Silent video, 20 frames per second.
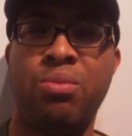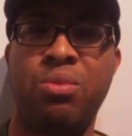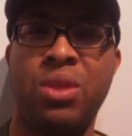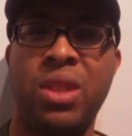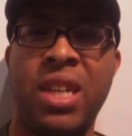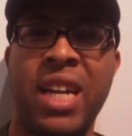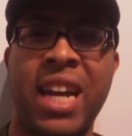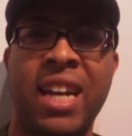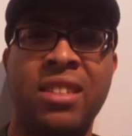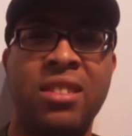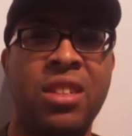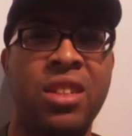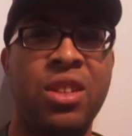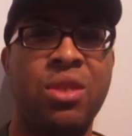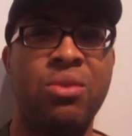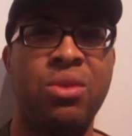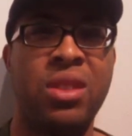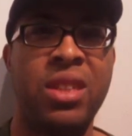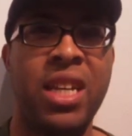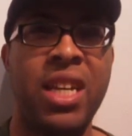she has to
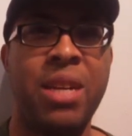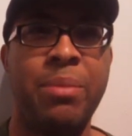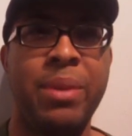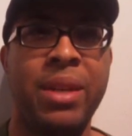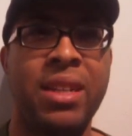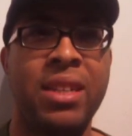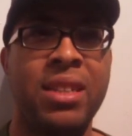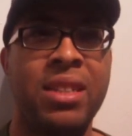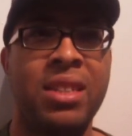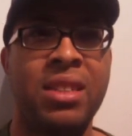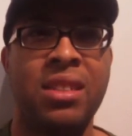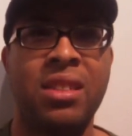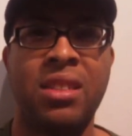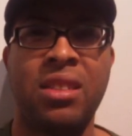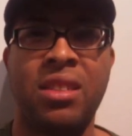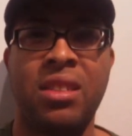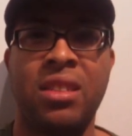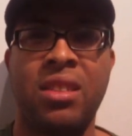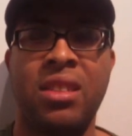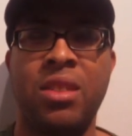go see because
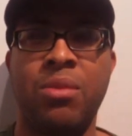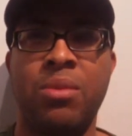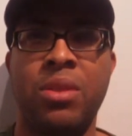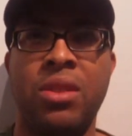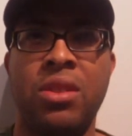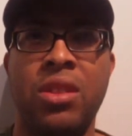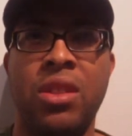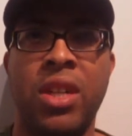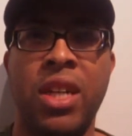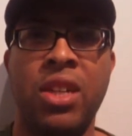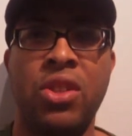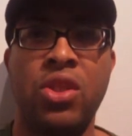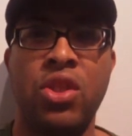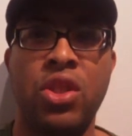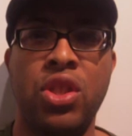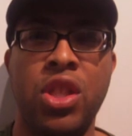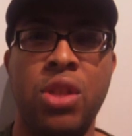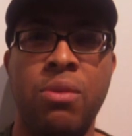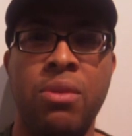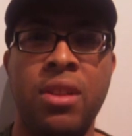she wants to know how she's
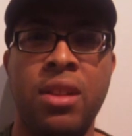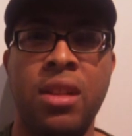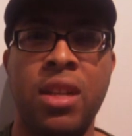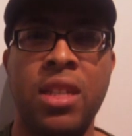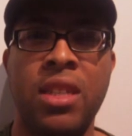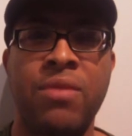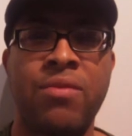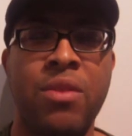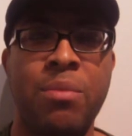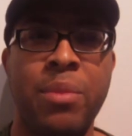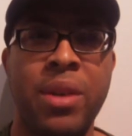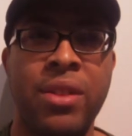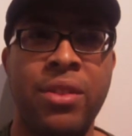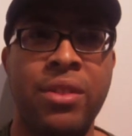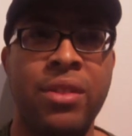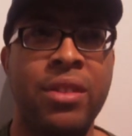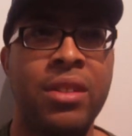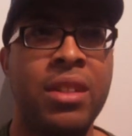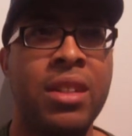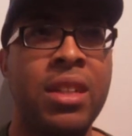dealing with the loss of her
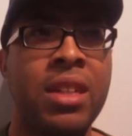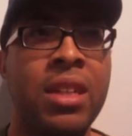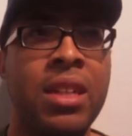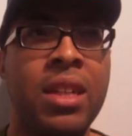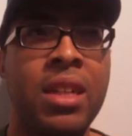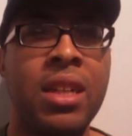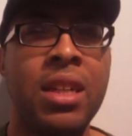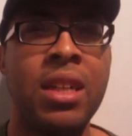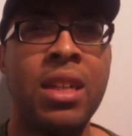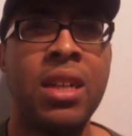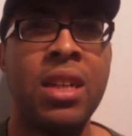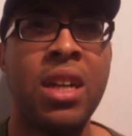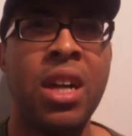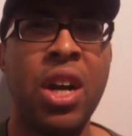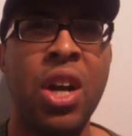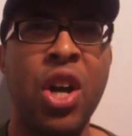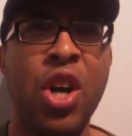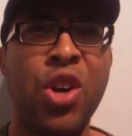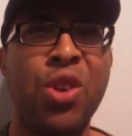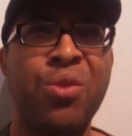mother.
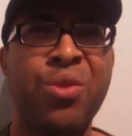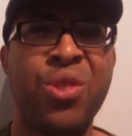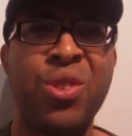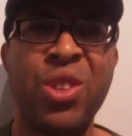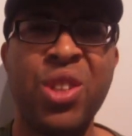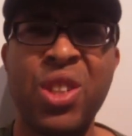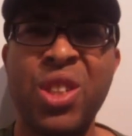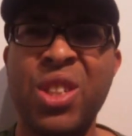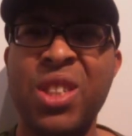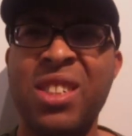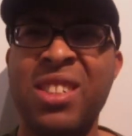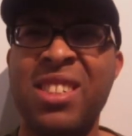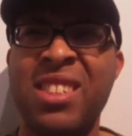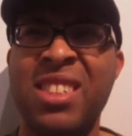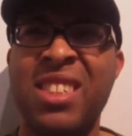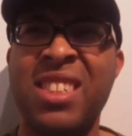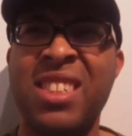Overall,